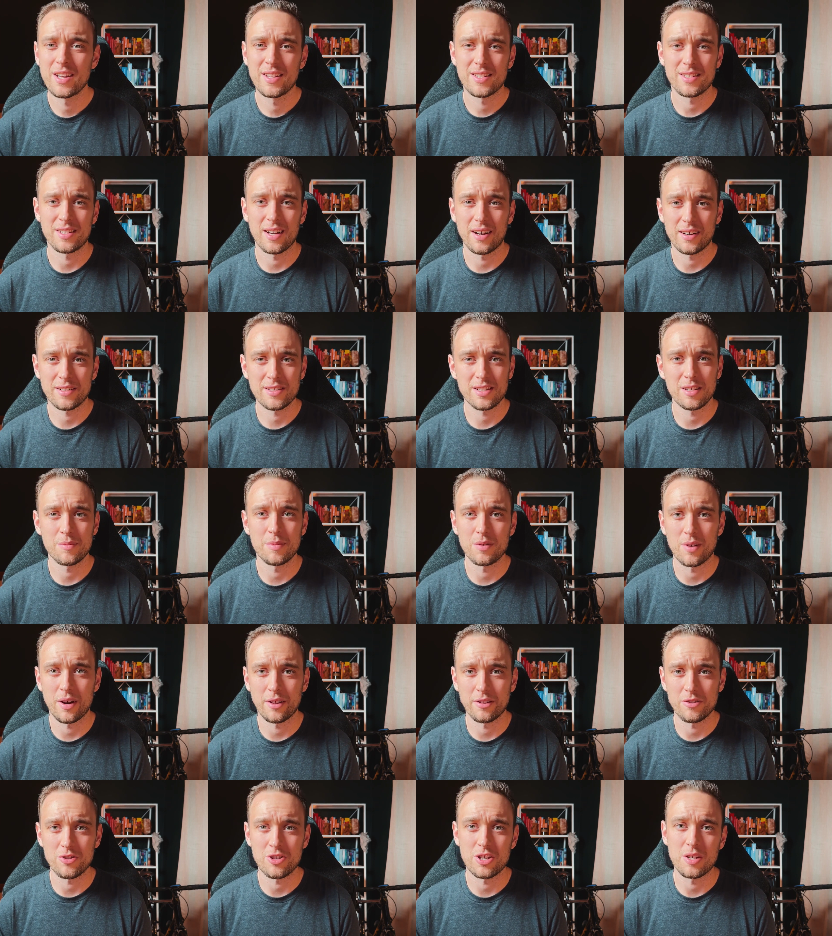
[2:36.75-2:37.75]
socks can be
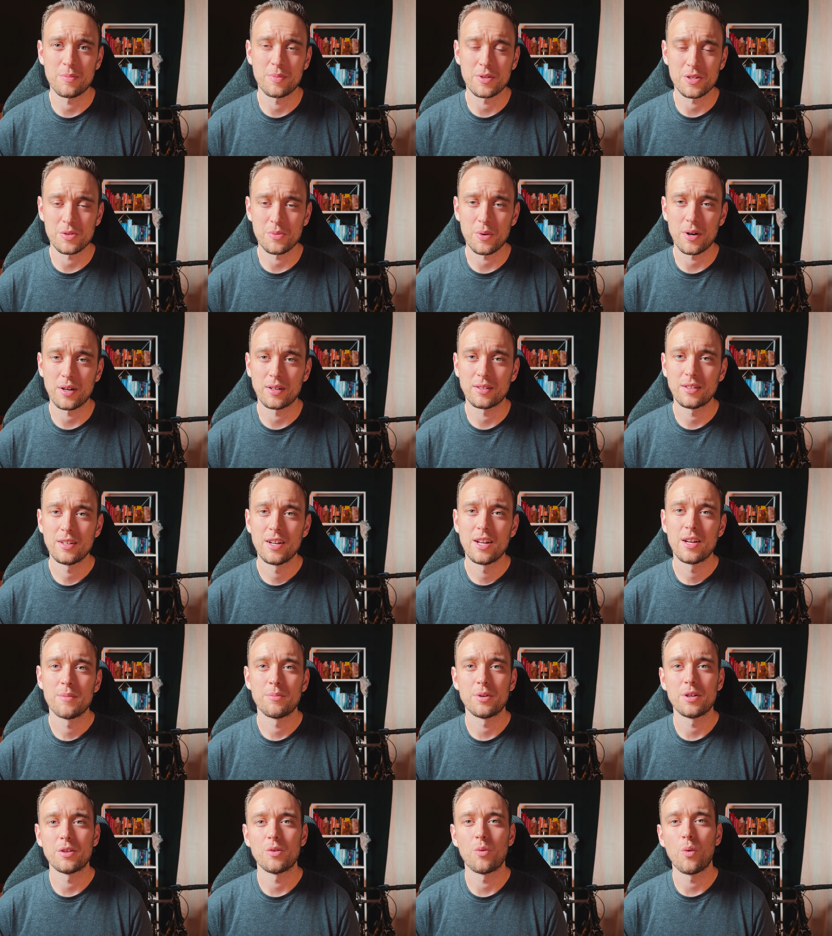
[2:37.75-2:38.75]
rather cheap as well.
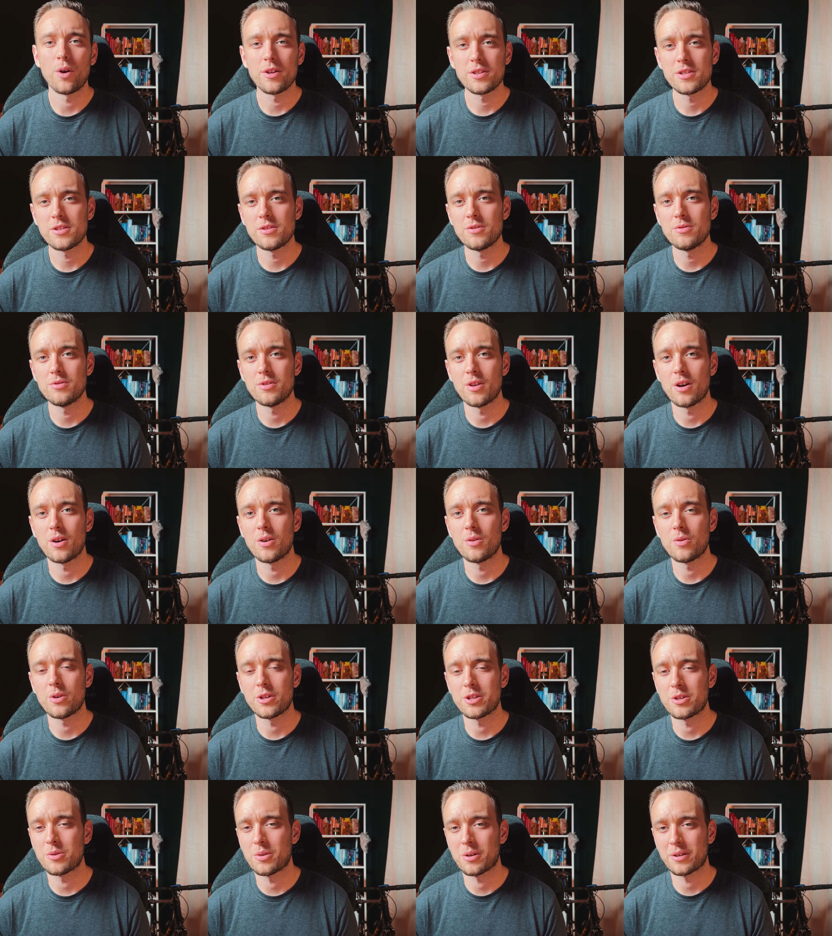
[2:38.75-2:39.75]
But once you know
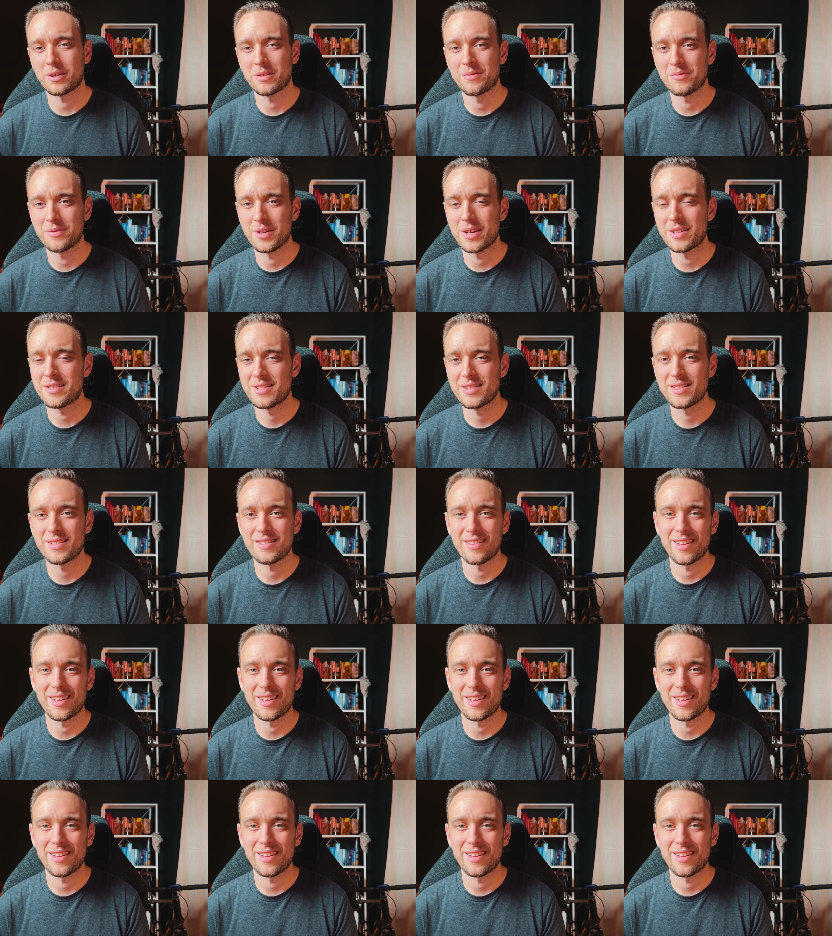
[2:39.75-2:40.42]
and you are convinced